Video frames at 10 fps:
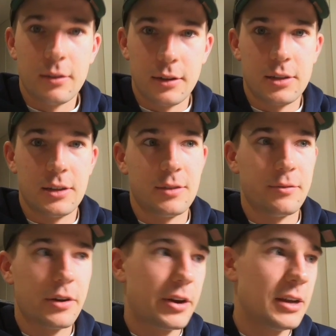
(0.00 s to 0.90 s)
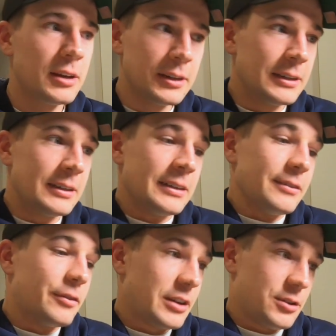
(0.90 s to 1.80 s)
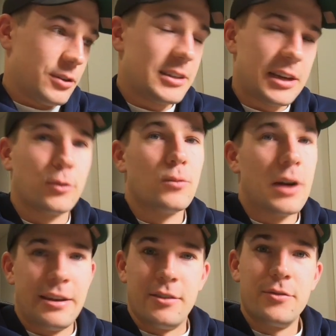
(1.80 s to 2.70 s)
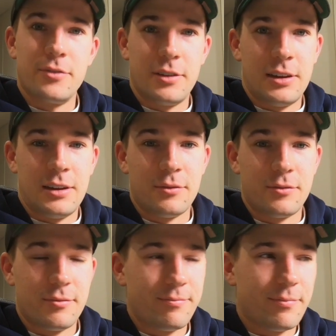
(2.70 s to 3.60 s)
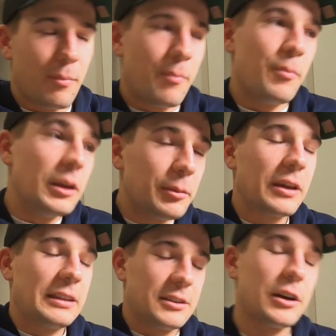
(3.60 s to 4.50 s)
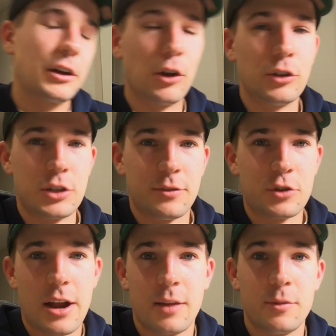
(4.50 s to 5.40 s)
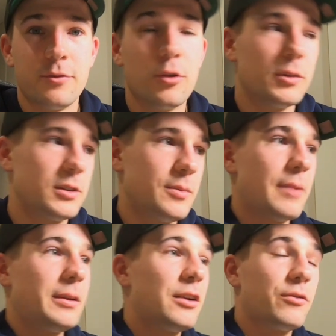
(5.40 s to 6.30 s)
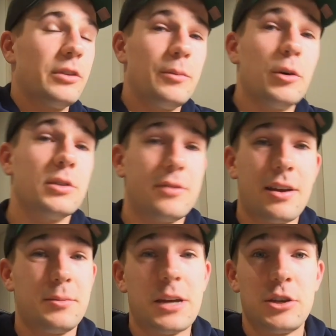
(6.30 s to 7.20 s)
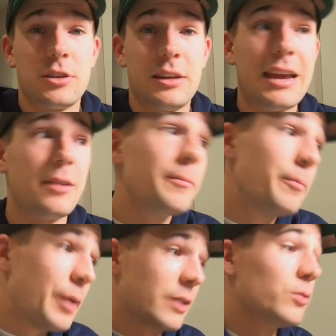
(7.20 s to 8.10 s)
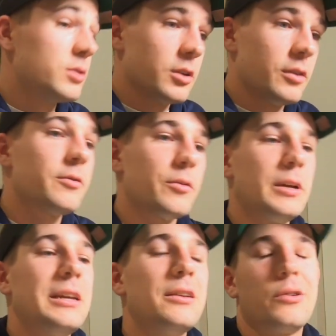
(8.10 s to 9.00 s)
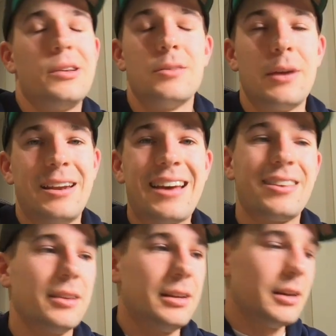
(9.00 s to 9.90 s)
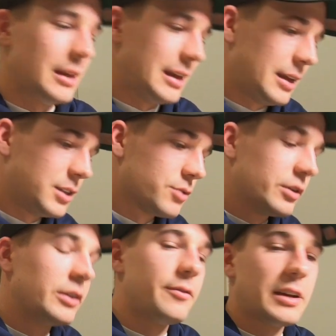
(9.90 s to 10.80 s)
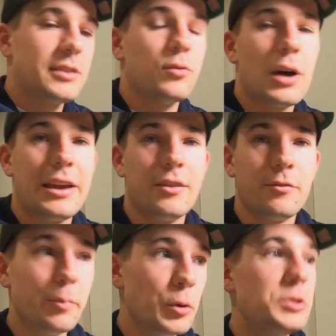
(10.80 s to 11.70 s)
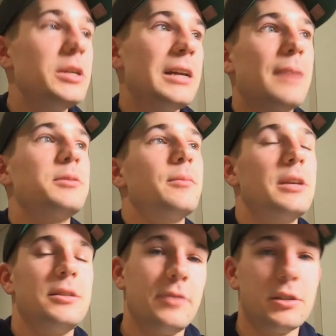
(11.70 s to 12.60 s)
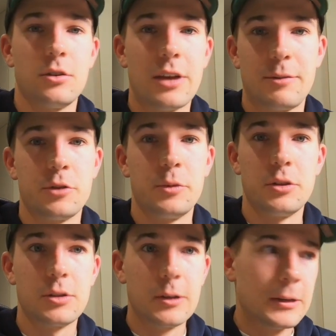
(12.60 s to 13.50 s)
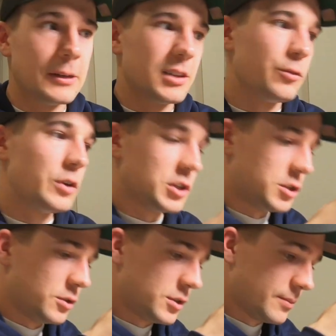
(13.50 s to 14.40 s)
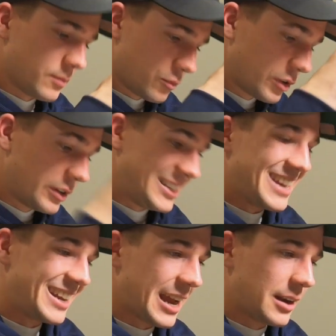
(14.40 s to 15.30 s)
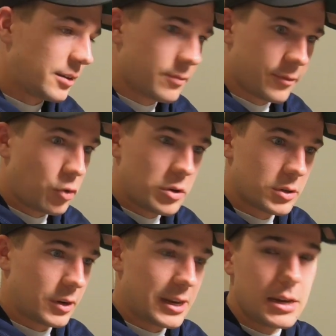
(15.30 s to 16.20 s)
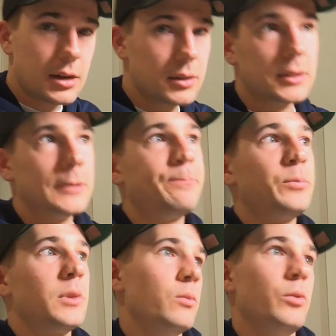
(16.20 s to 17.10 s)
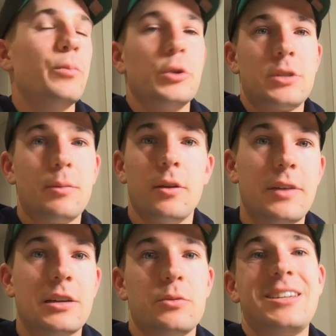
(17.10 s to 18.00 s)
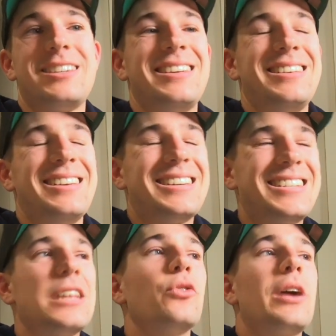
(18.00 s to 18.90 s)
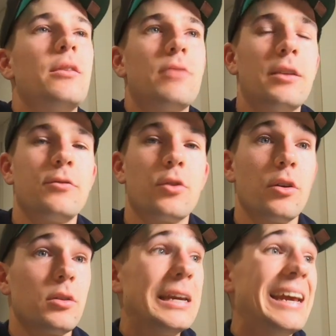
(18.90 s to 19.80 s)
It's a very, very sort of subtle way of manipulating the psychology of training performance to be able to get a really positive adaptation at the end. But also for a beginner or intermediate athlete, it's a really effective way of boosting up some of these physical attributes. So if we just do some really dedicated focus on it here, we can boost up a lot faster. We accelerate the rate of growth.